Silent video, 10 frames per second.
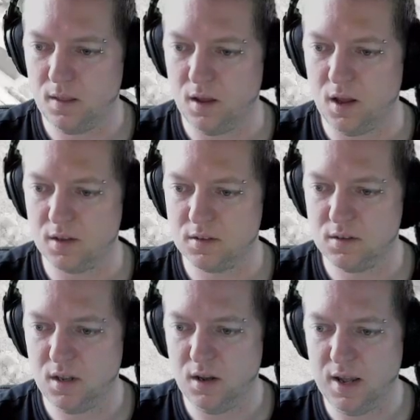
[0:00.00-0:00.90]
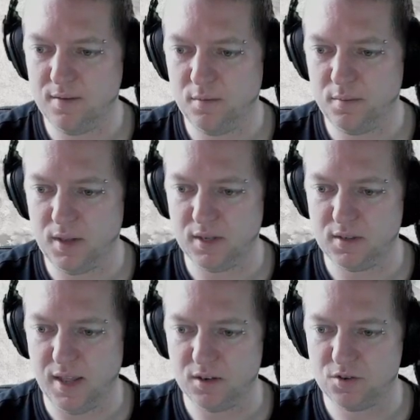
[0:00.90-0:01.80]
Ah, see, I haven't
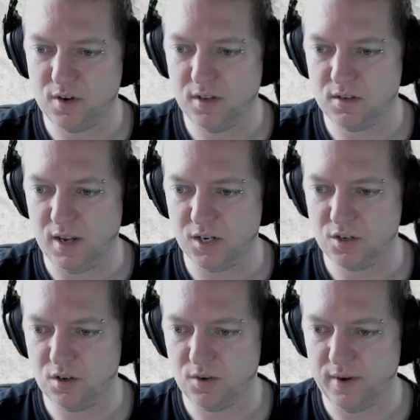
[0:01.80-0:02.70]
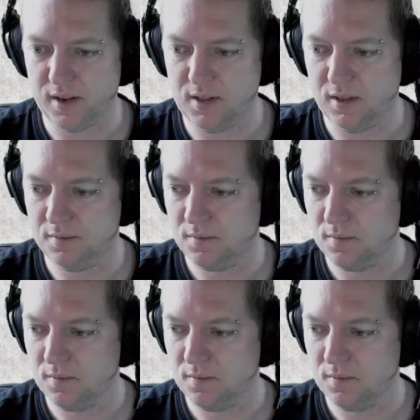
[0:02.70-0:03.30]
placed that train station correctly.